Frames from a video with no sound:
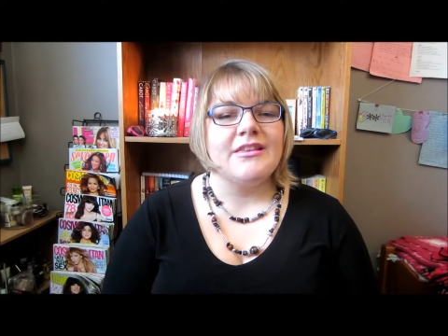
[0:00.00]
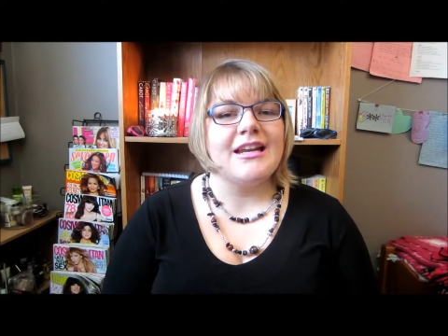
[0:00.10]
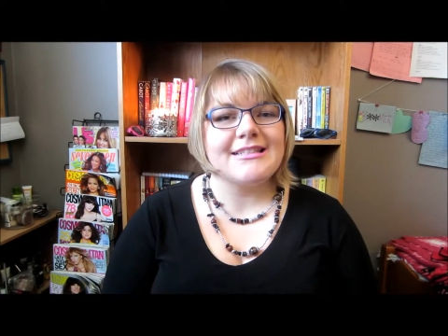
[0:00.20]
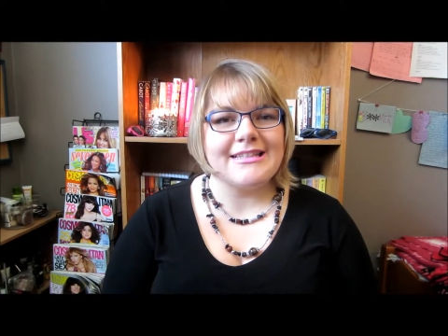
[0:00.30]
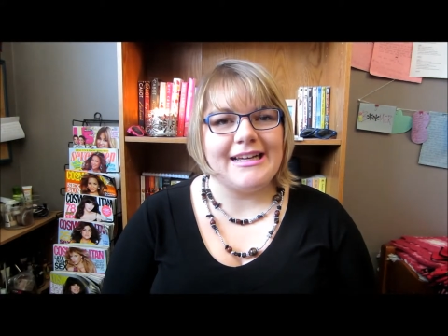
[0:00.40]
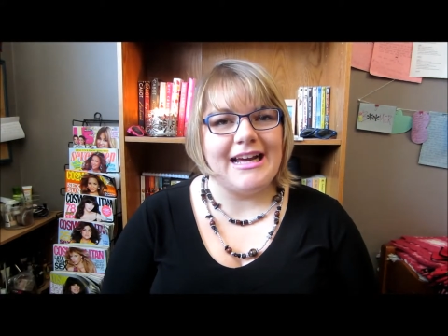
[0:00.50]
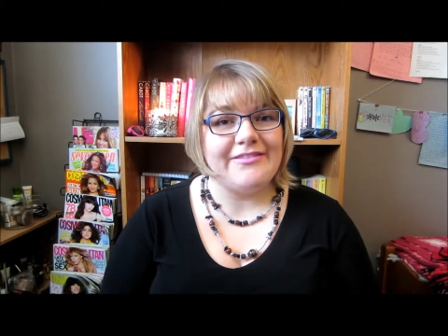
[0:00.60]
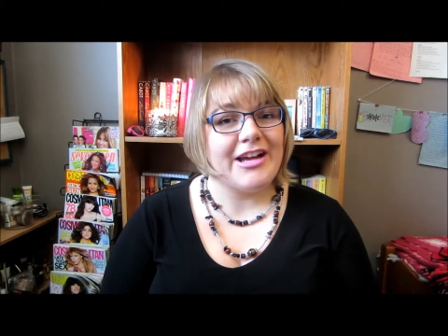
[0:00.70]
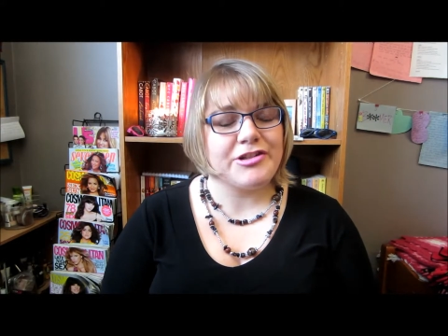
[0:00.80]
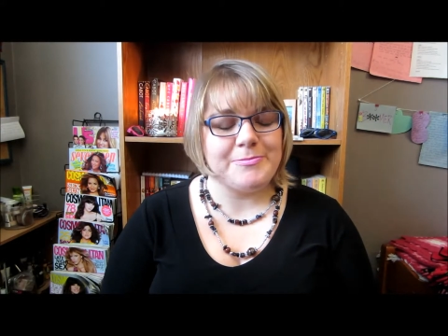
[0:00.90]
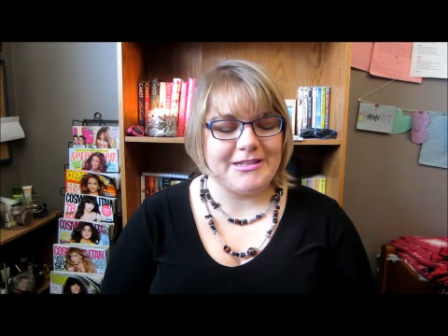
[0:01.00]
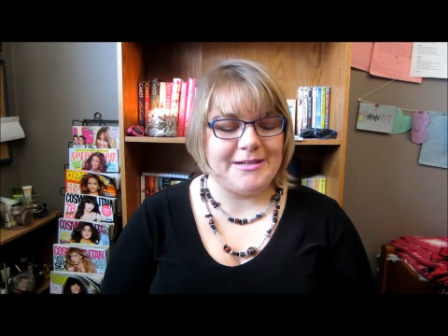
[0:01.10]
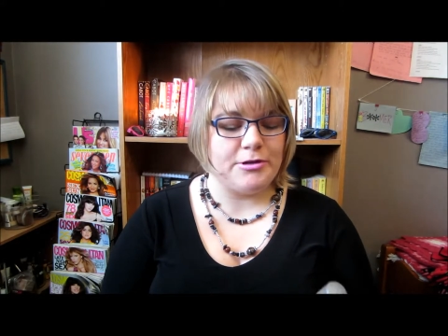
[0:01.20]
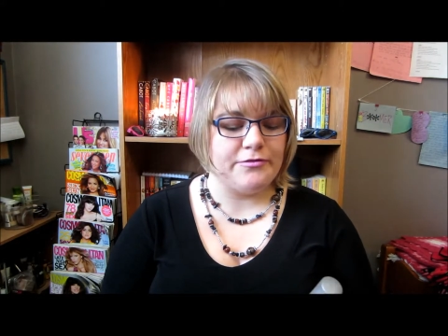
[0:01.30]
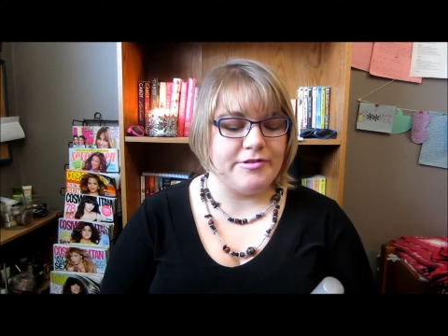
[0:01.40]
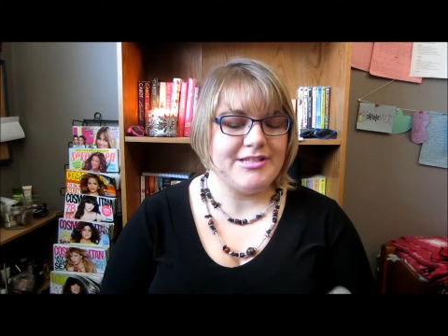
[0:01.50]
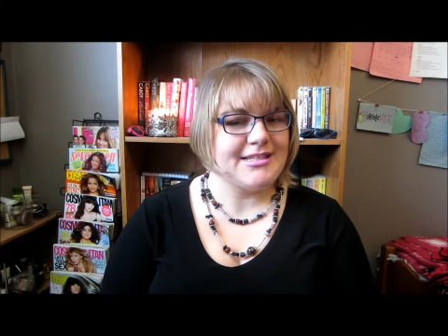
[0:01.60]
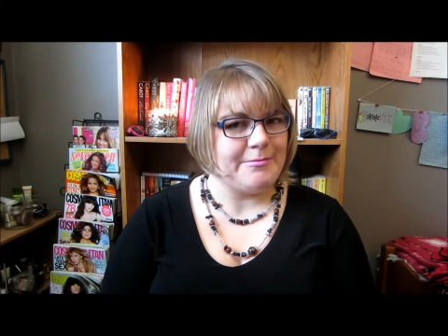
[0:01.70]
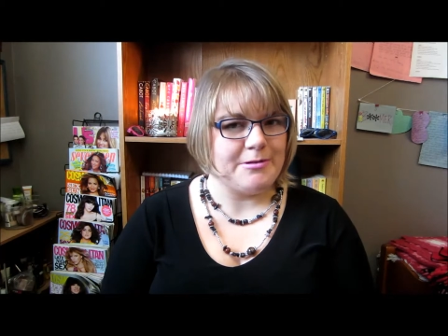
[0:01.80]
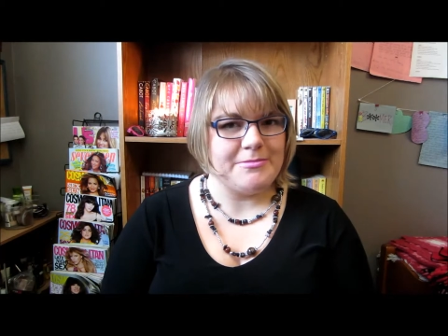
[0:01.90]
The next thing I have, I actually picked up over the
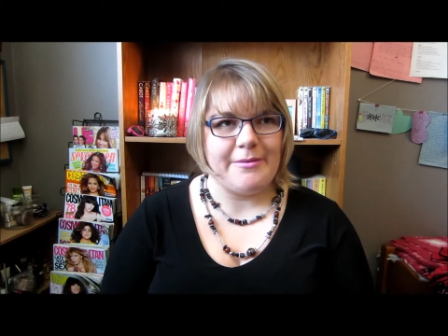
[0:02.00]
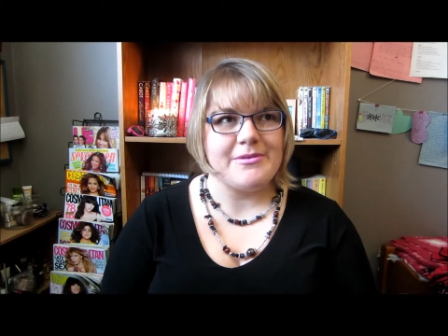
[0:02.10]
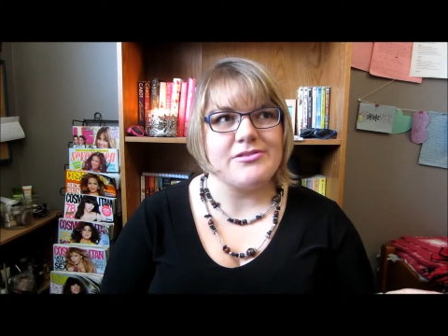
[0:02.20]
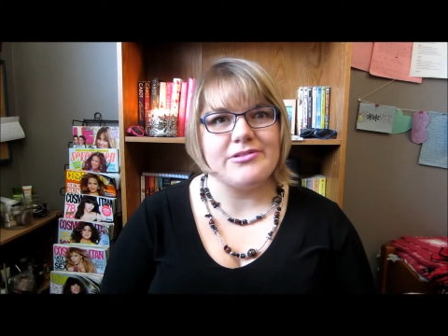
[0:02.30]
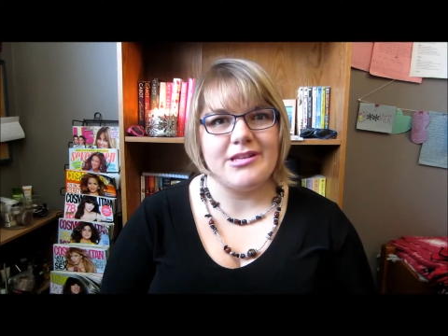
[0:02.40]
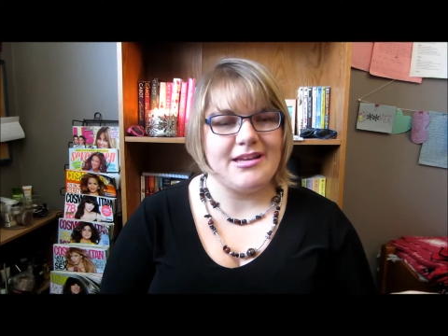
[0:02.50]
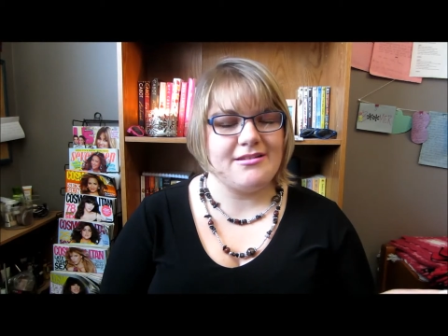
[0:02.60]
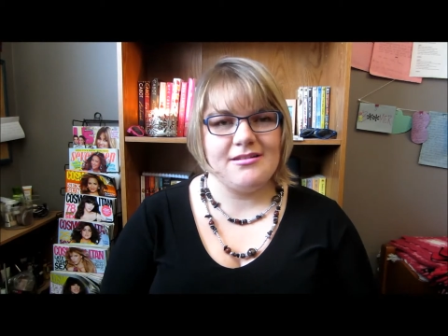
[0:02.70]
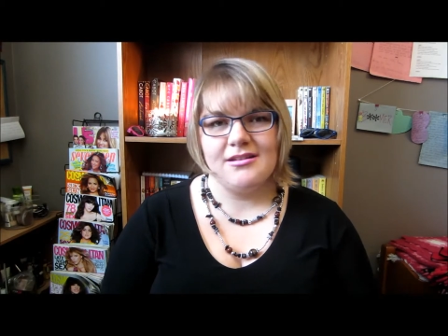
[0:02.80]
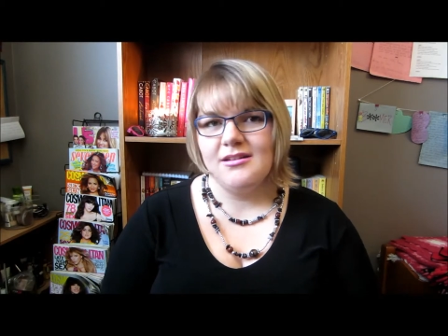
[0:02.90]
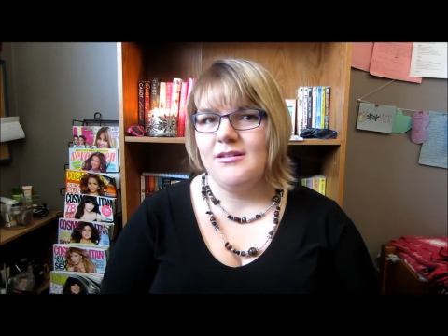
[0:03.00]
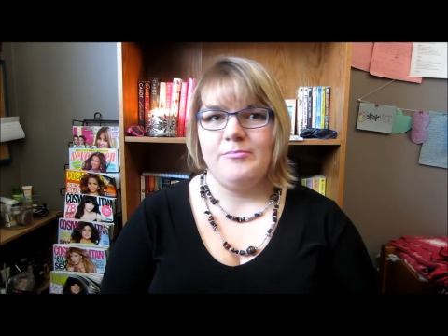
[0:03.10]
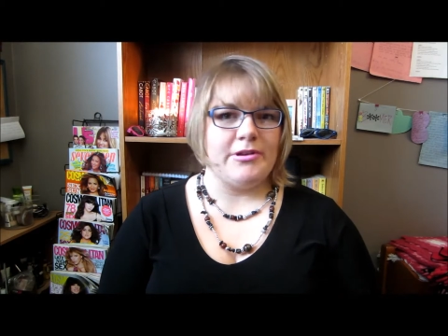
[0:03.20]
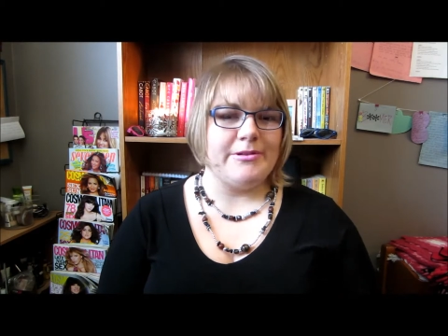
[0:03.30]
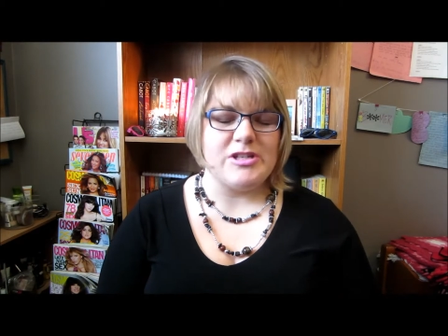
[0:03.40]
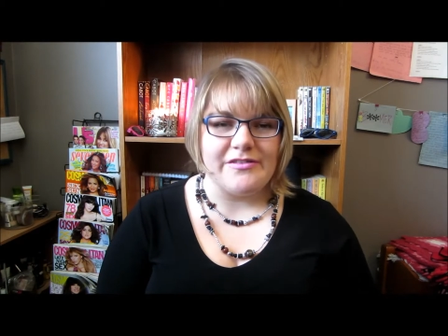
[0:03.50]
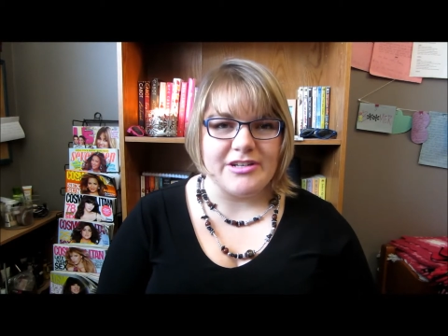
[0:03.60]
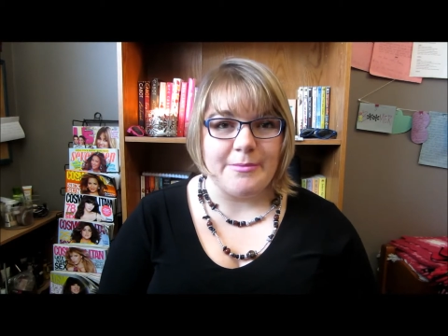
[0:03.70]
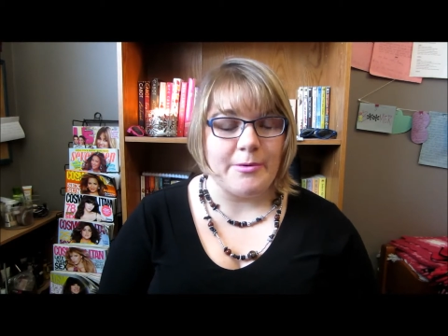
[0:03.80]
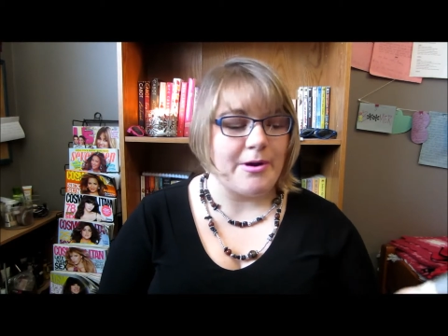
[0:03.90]
summer, but I've been using it pretty much every
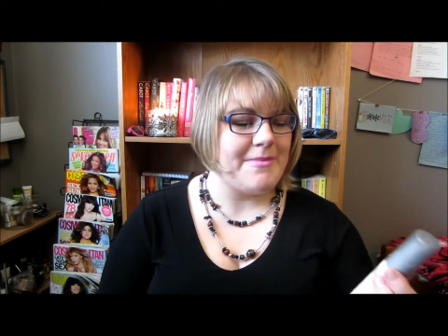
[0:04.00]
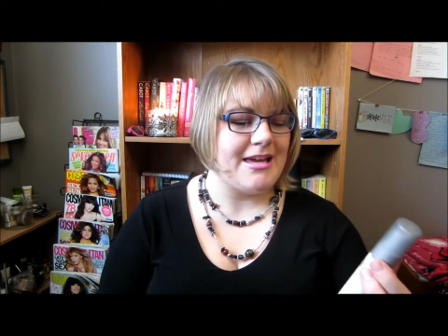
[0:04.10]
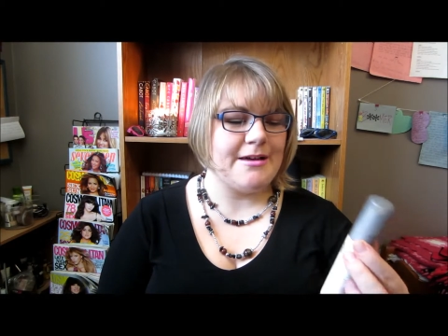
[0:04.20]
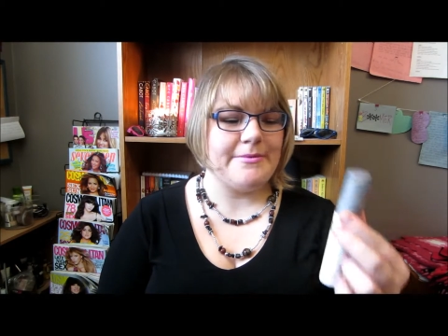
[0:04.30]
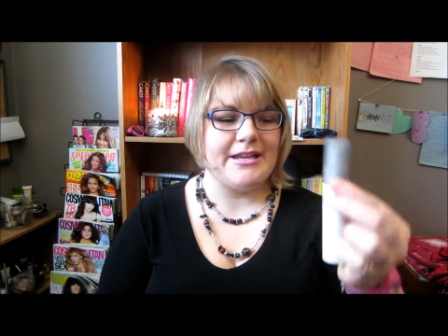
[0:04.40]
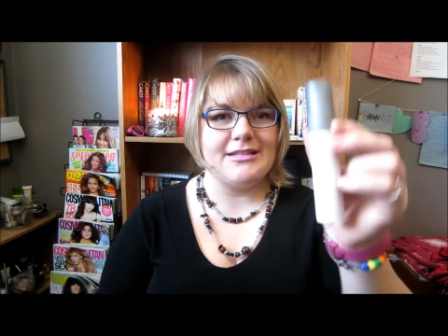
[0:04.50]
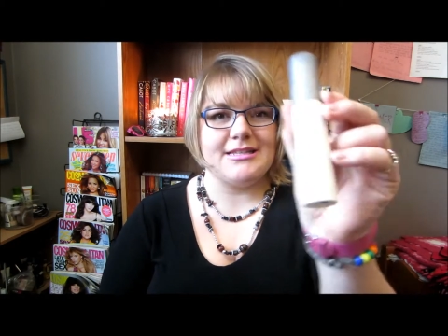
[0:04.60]
time I wear makeup. It is